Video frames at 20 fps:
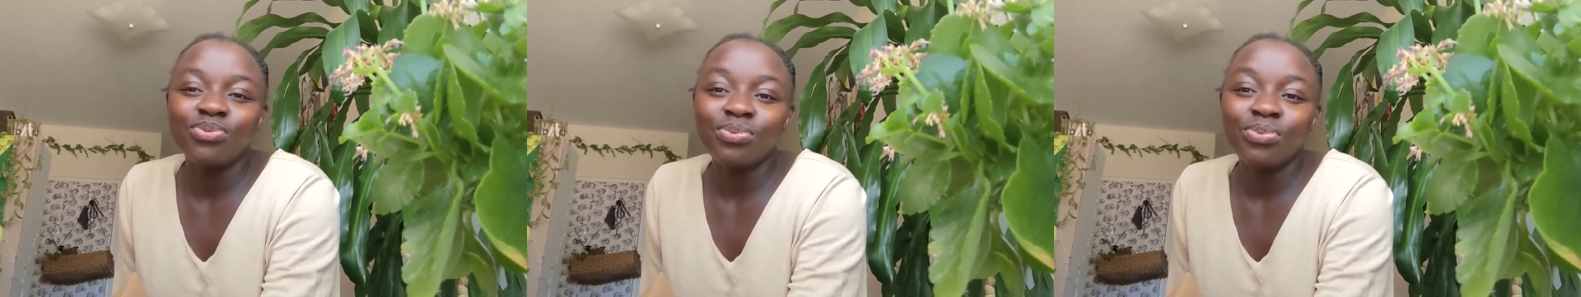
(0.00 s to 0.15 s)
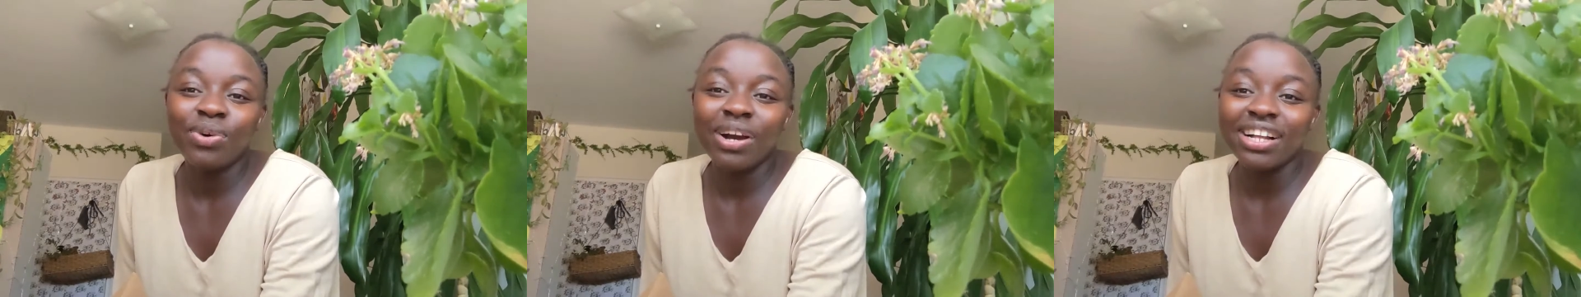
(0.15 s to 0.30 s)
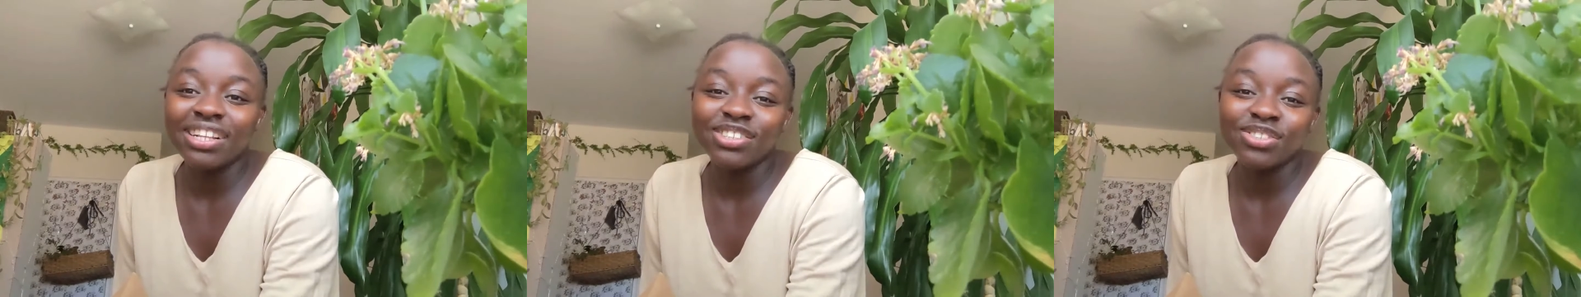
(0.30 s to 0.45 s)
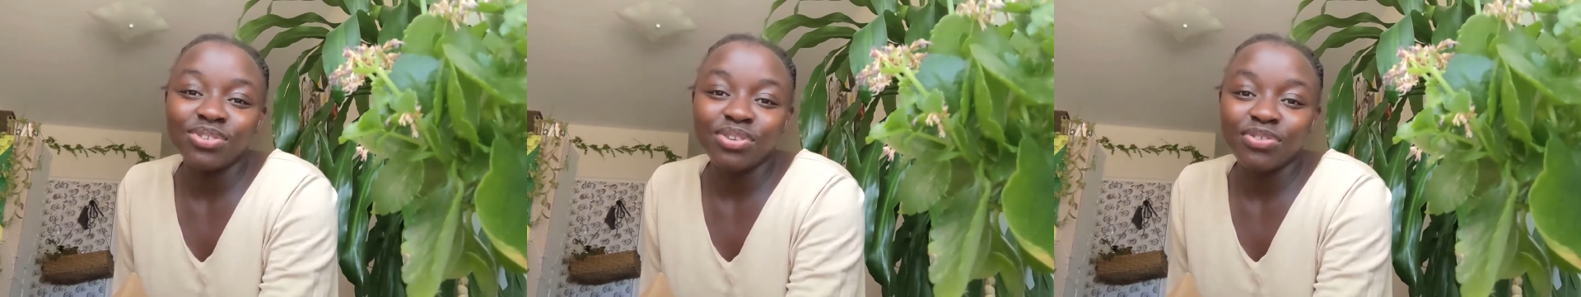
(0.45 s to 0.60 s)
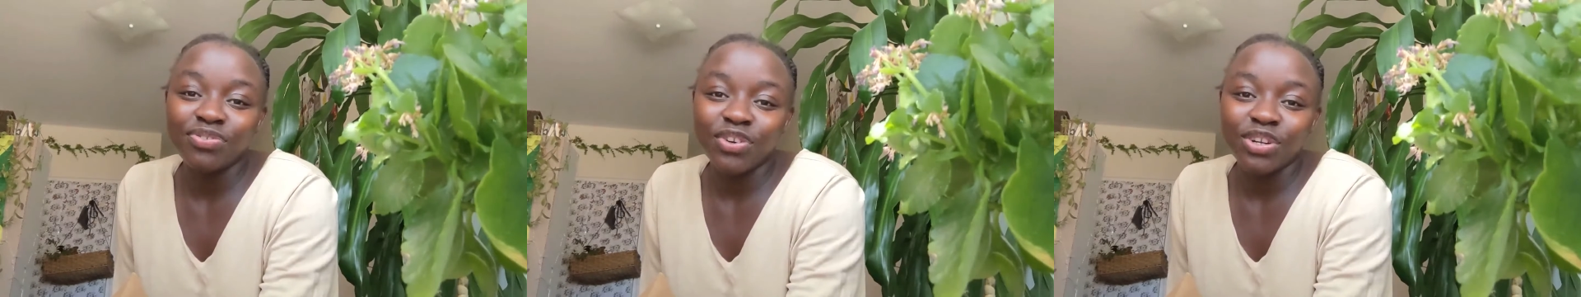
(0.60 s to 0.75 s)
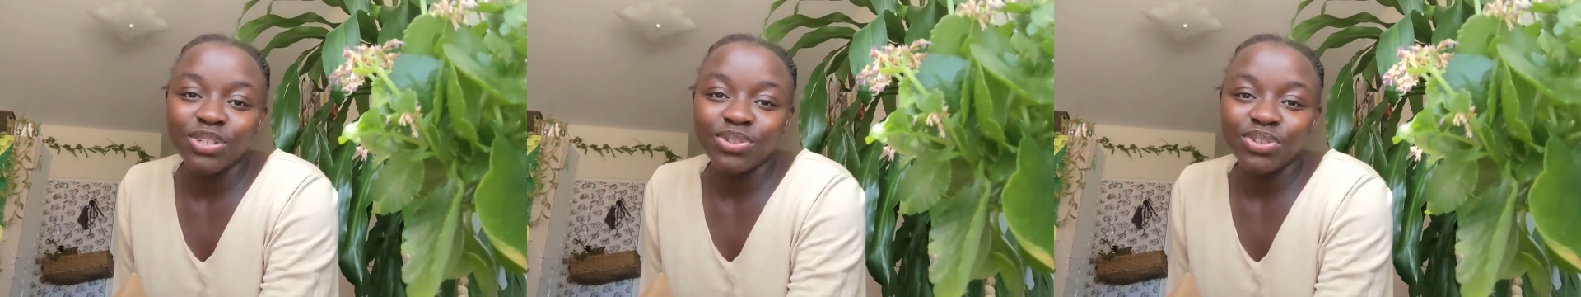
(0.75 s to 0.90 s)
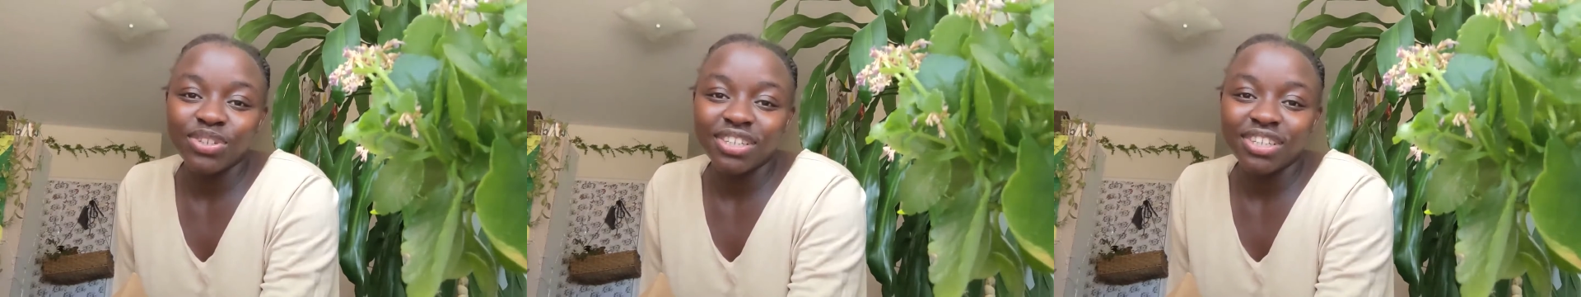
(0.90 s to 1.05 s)
While doing
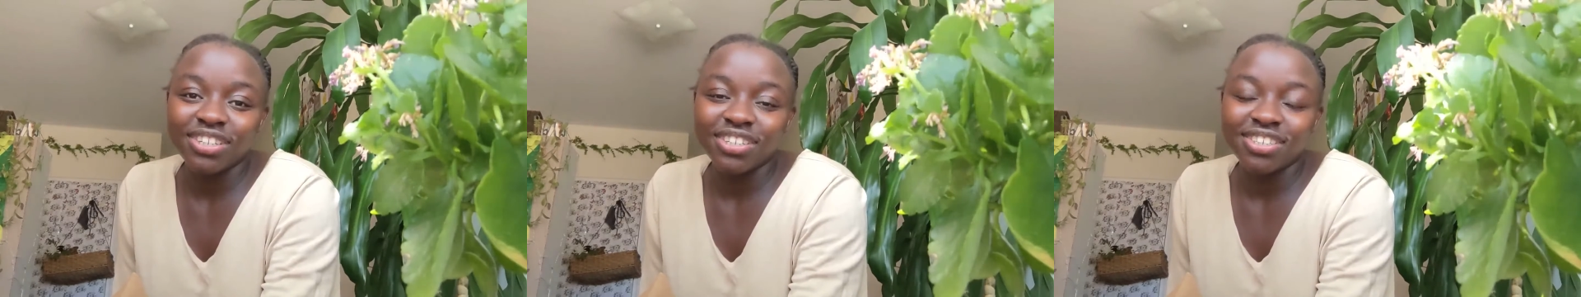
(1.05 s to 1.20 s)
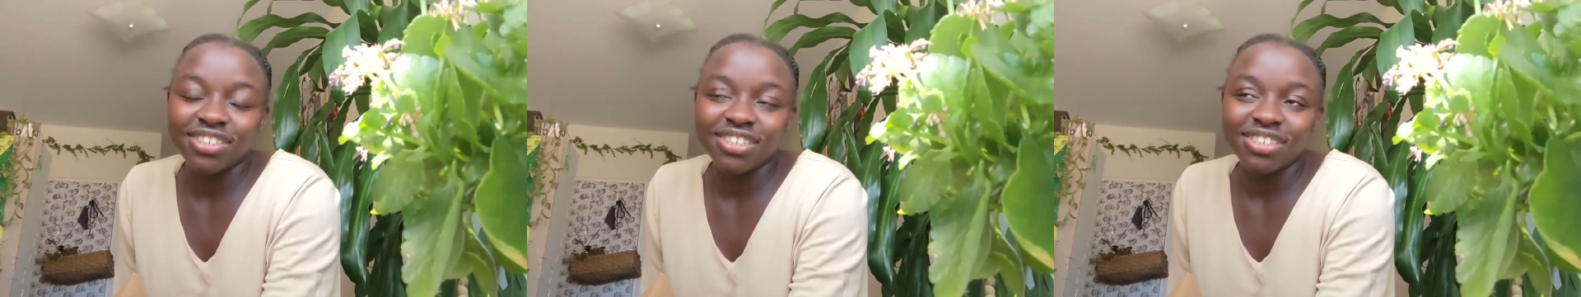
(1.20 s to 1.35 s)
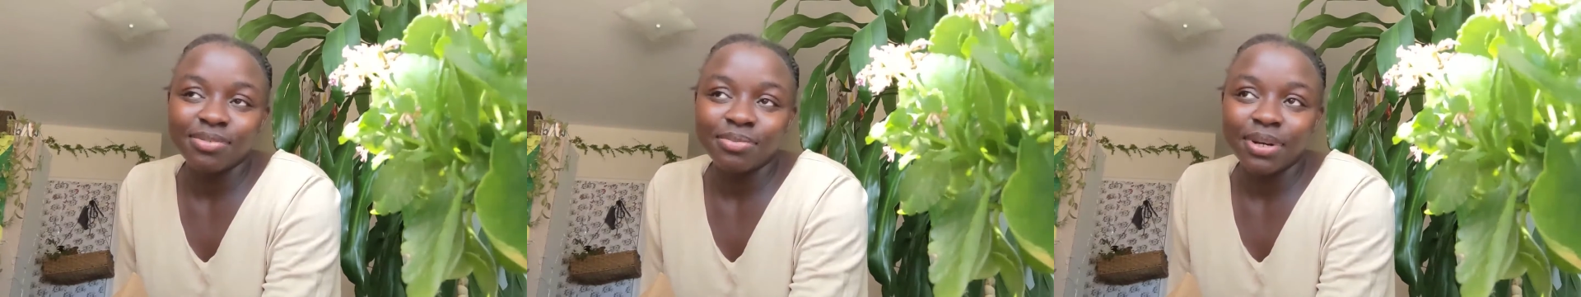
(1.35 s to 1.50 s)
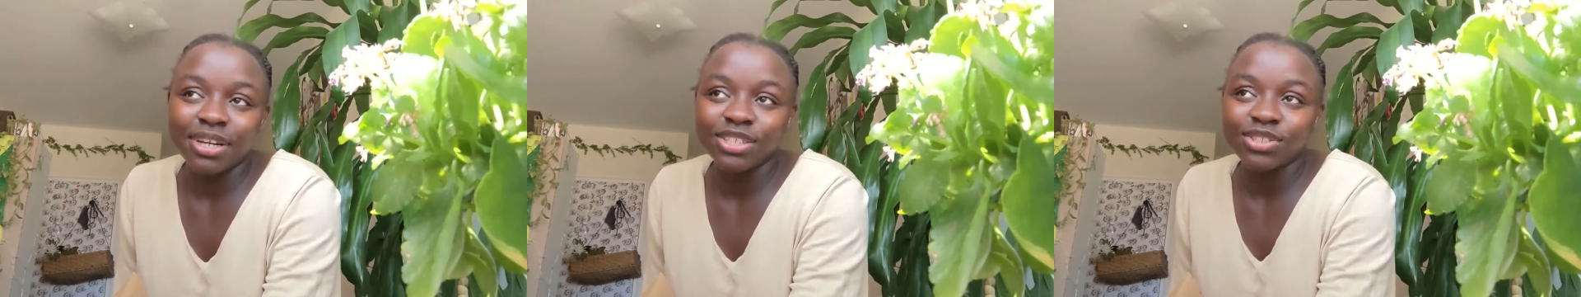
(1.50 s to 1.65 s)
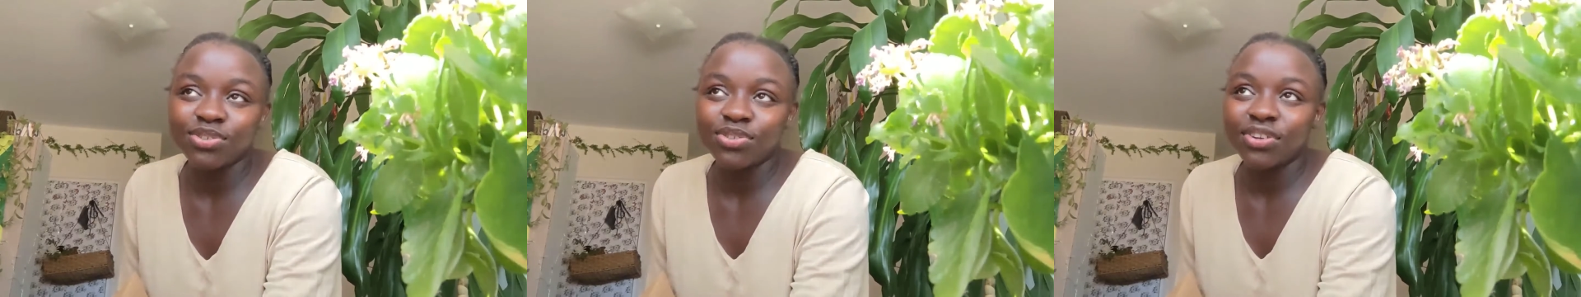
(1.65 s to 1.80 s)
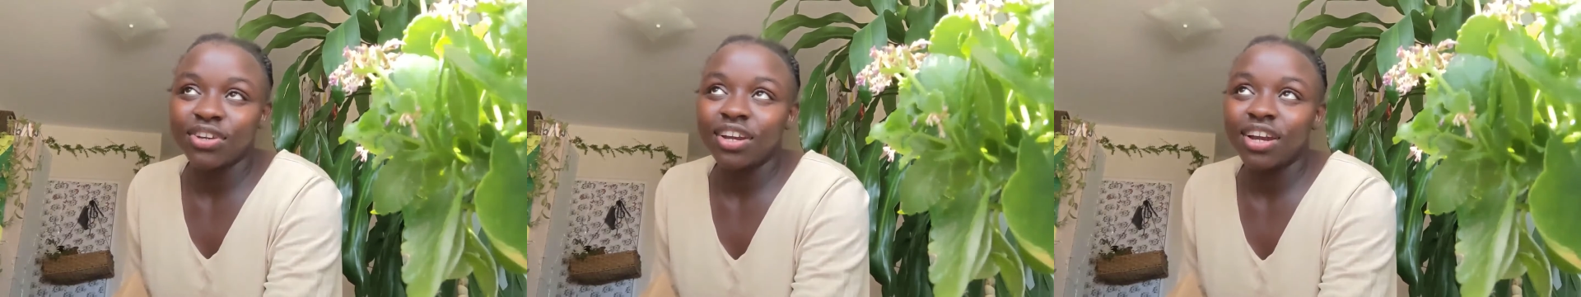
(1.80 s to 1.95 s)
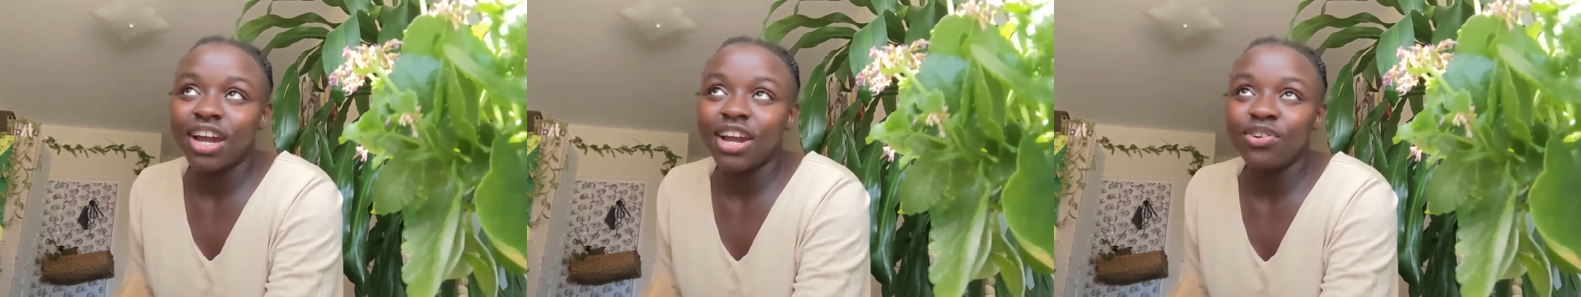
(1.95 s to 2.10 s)
virtual year in the past few years,